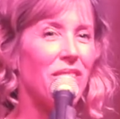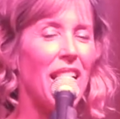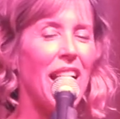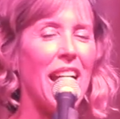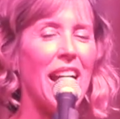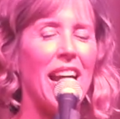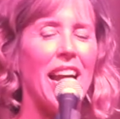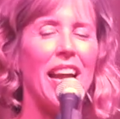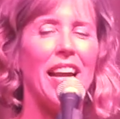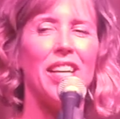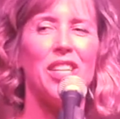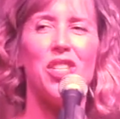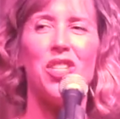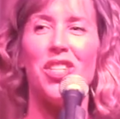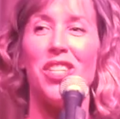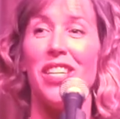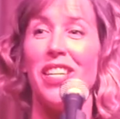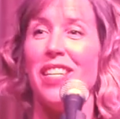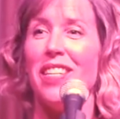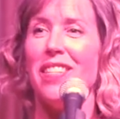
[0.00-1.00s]
and
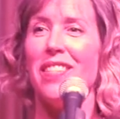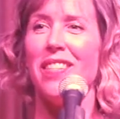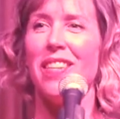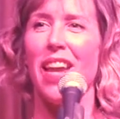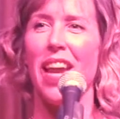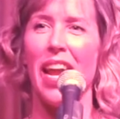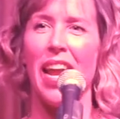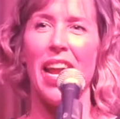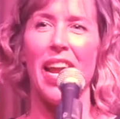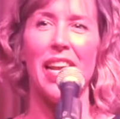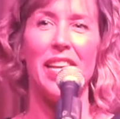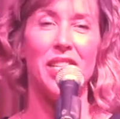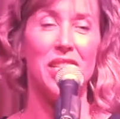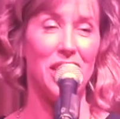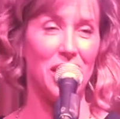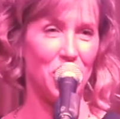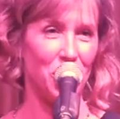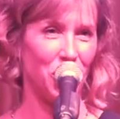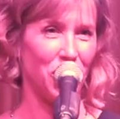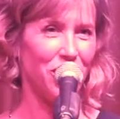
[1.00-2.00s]
she's a
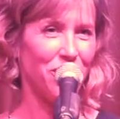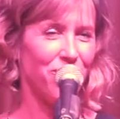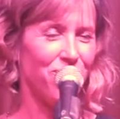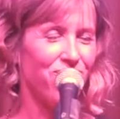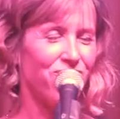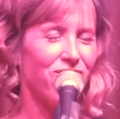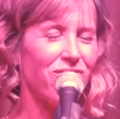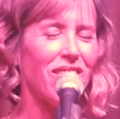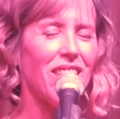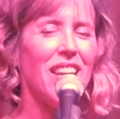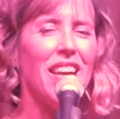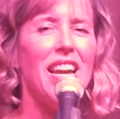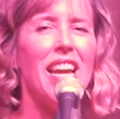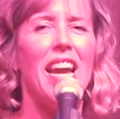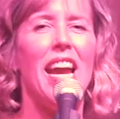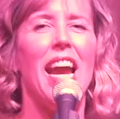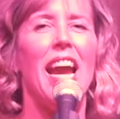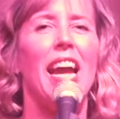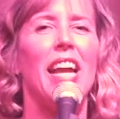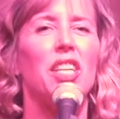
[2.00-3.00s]
teacher.
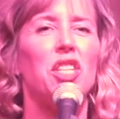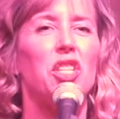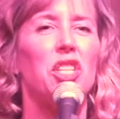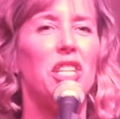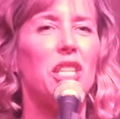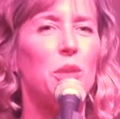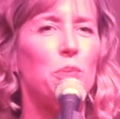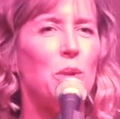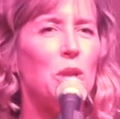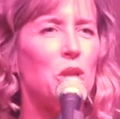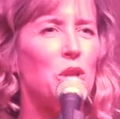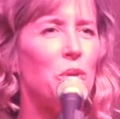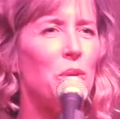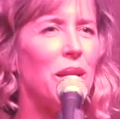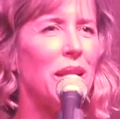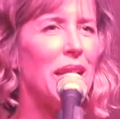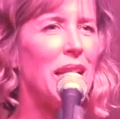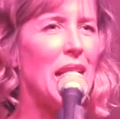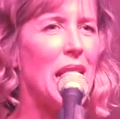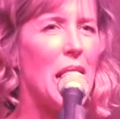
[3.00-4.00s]
And she's been
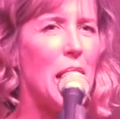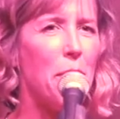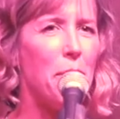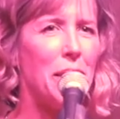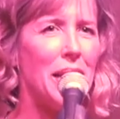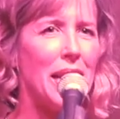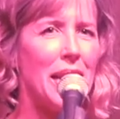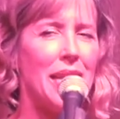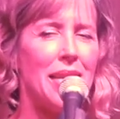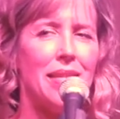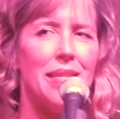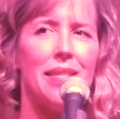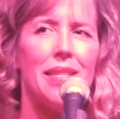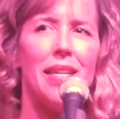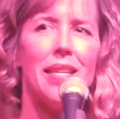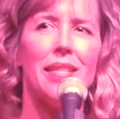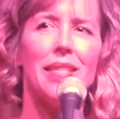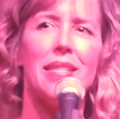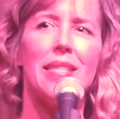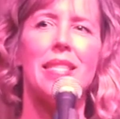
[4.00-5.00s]
doing comedy
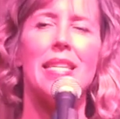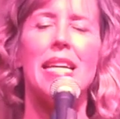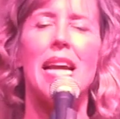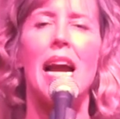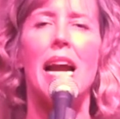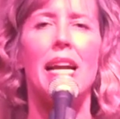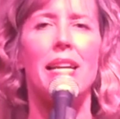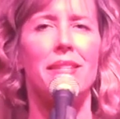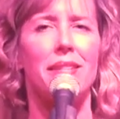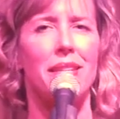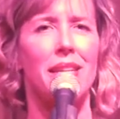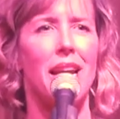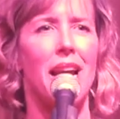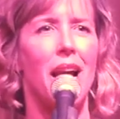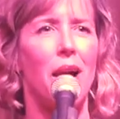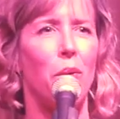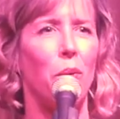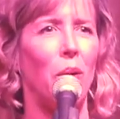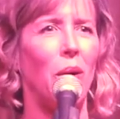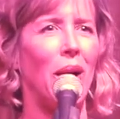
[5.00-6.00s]
since the
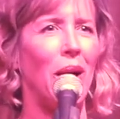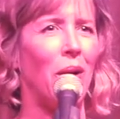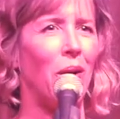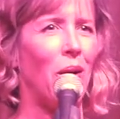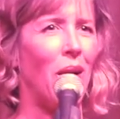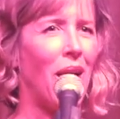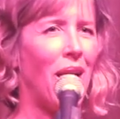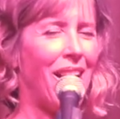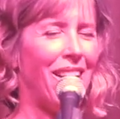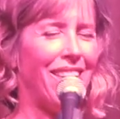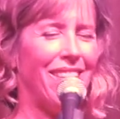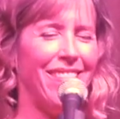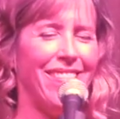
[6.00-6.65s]
Eisenhower era.